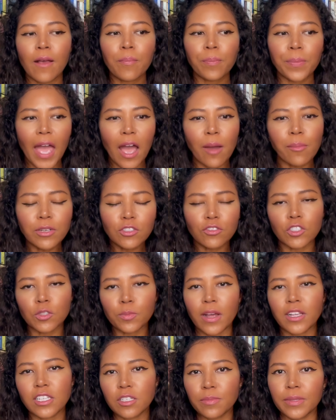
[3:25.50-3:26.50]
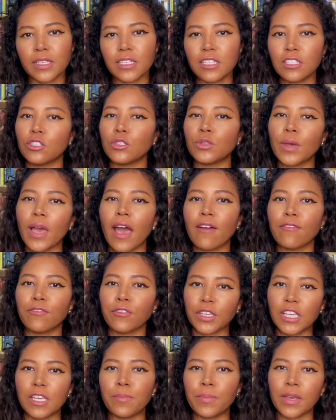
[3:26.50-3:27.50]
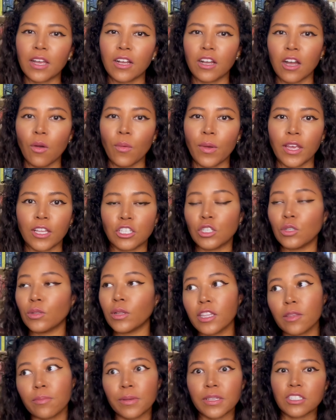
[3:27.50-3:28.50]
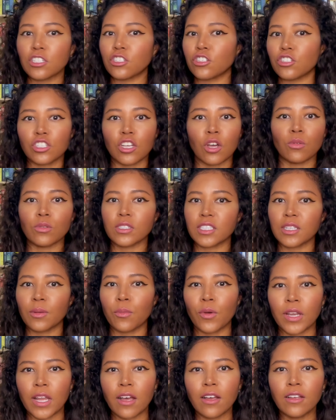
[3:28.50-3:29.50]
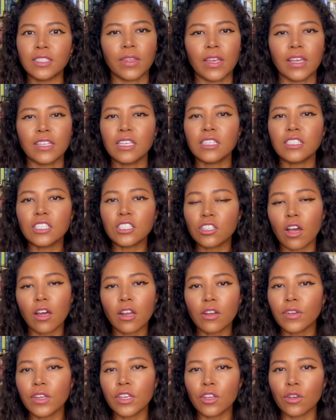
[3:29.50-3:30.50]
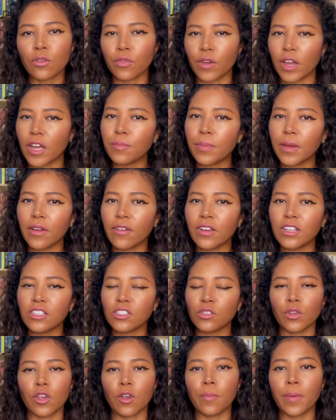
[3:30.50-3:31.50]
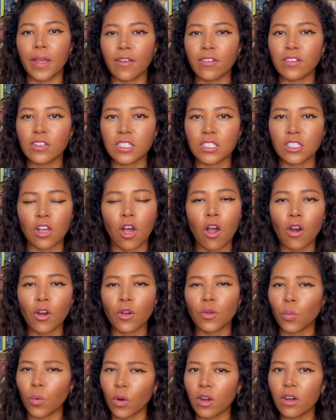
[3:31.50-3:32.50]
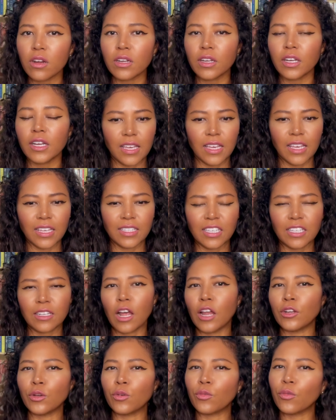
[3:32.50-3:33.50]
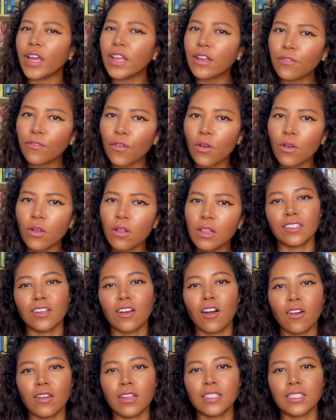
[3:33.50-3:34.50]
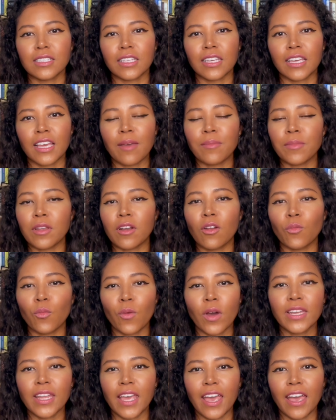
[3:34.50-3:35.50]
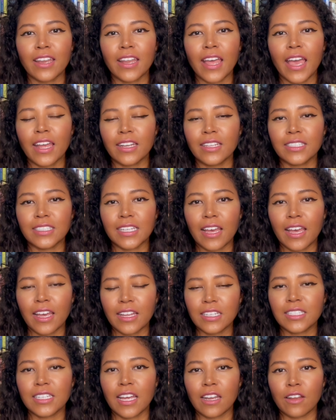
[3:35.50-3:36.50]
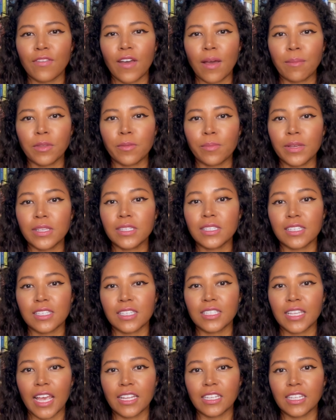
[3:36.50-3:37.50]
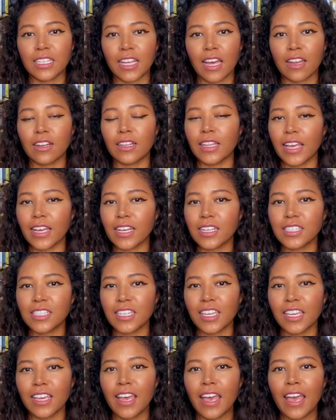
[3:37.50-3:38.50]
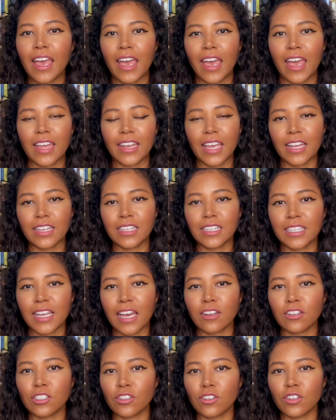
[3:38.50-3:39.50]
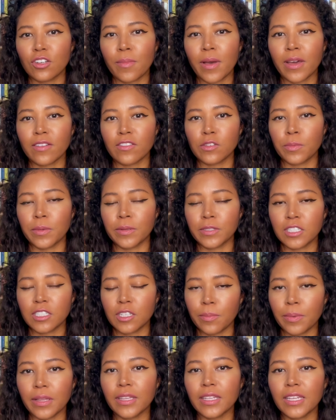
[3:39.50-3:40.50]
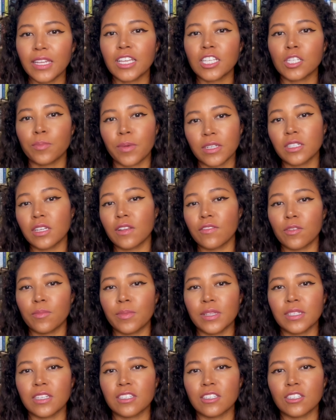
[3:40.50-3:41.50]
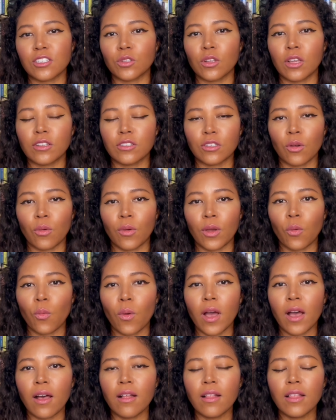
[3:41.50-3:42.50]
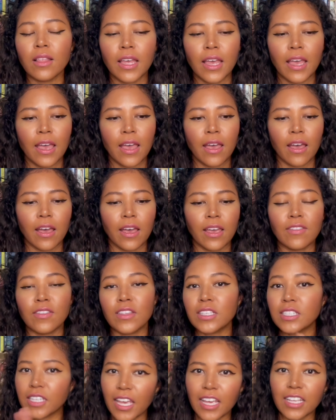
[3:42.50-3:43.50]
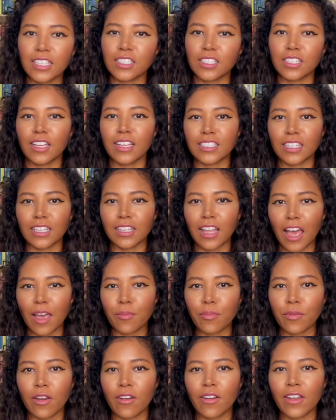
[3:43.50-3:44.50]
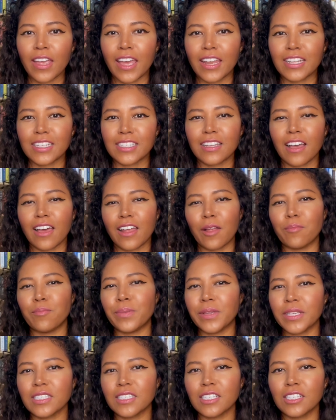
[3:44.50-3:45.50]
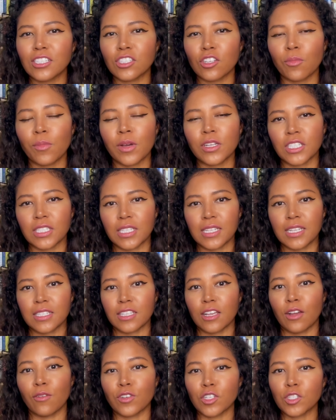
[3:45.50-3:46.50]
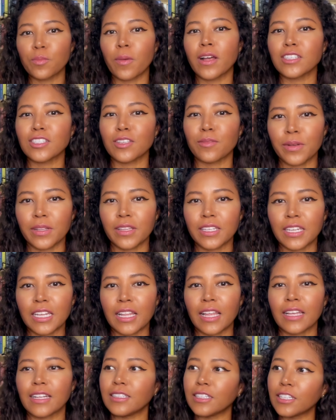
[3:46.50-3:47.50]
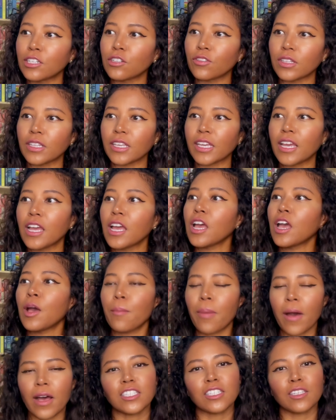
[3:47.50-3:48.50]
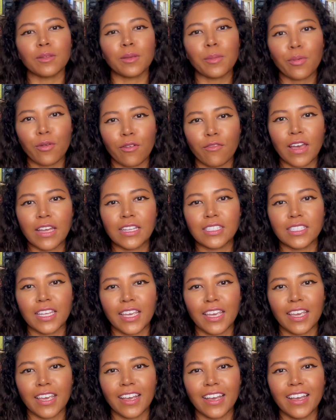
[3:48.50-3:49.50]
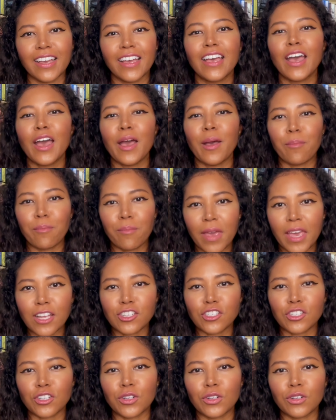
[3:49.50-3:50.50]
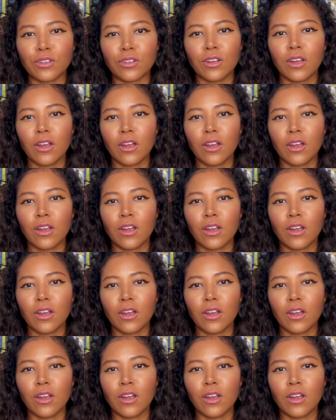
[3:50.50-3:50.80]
How much responsibility do you have for keeping it going? Do you let the business just go to someone else? Is it dishonoring your grandparents or your parents' hard work? Is it ungrateful? Honestly, I mean, on one hand, handing down a family business is handing down a legacy and handing down a certain amount of stability, especially if the business is going well. In this case, it's a library, and it's not a business so much as it is a responsibility, like literally possibly preventing major